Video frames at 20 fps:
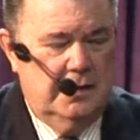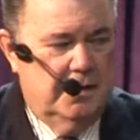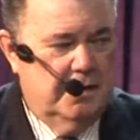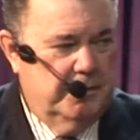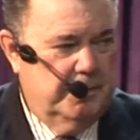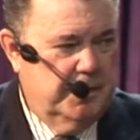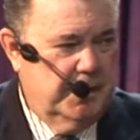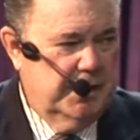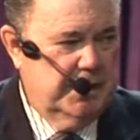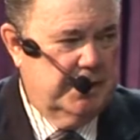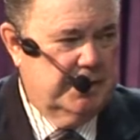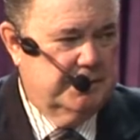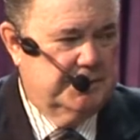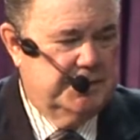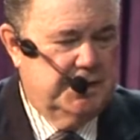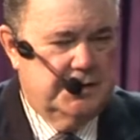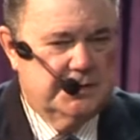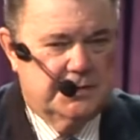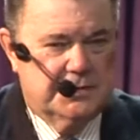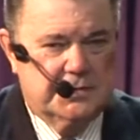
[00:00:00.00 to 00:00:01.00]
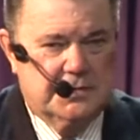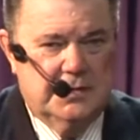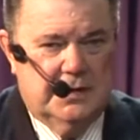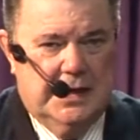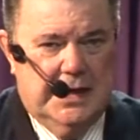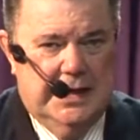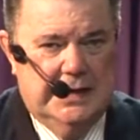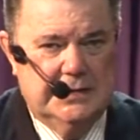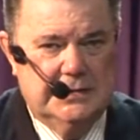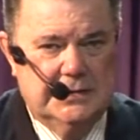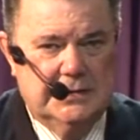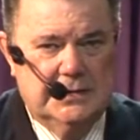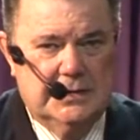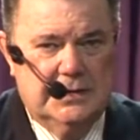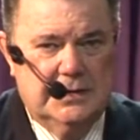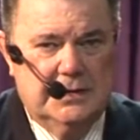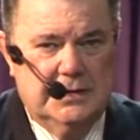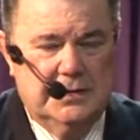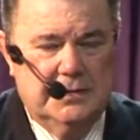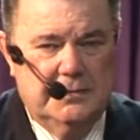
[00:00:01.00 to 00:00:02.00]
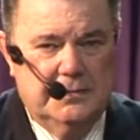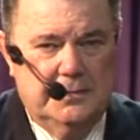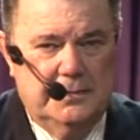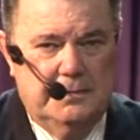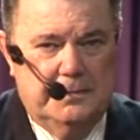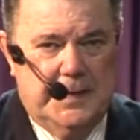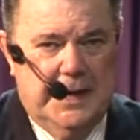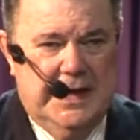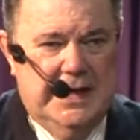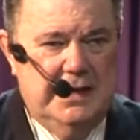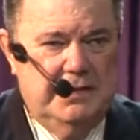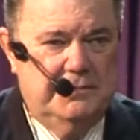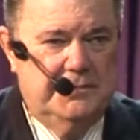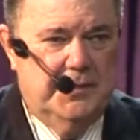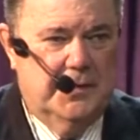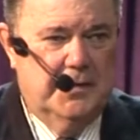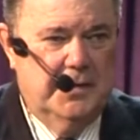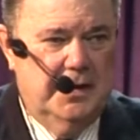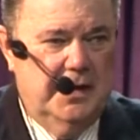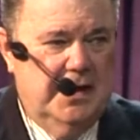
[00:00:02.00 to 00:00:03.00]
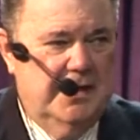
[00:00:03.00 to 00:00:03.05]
The blood of Jesus Christ paid for